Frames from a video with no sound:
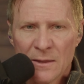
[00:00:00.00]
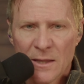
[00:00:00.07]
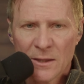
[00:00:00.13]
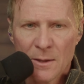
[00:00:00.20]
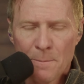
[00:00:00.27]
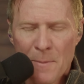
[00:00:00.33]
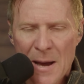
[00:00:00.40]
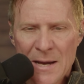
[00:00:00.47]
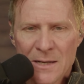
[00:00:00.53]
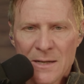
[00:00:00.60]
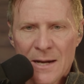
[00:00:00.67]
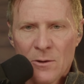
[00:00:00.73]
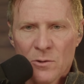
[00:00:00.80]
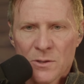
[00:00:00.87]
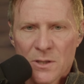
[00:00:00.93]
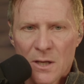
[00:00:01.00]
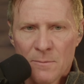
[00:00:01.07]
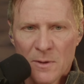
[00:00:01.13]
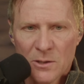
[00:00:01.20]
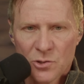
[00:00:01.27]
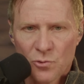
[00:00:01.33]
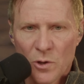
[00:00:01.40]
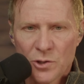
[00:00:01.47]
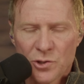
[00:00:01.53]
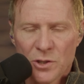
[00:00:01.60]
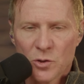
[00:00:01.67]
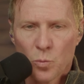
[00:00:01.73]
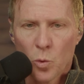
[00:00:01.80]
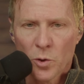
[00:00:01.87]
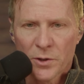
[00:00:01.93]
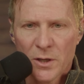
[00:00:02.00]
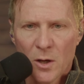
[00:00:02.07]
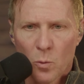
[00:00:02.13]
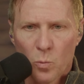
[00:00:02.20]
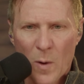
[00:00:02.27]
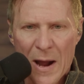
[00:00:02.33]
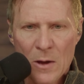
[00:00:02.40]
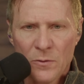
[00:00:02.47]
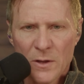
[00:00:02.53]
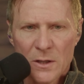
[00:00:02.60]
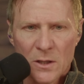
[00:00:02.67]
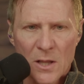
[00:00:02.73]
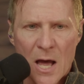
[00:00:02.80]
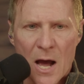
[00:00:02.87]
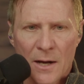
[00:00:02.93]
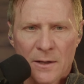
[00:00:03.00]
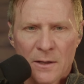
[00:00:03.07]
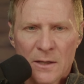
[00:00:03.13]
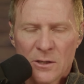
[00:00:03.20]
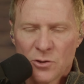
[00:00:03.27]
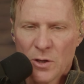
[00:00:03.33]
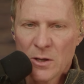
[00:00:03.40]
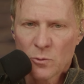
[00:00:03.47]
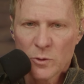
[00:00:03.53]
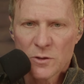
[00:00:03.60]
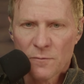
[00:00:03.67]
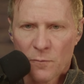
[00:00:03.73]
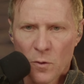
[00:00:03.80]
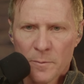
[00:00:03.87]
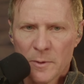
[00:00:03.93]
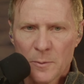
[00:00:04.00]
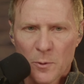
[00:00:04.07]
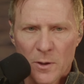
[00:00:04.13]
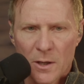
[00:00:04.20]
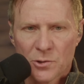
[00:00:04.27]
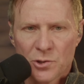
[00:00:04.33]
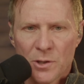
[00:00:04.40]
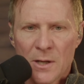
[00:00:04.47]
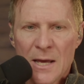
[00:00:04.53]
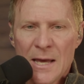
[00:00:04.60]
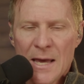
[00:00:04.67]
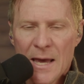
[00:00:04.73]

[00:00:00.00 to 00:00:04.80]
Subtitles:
that the Biden-Harris administration is working around the clock to increase formula production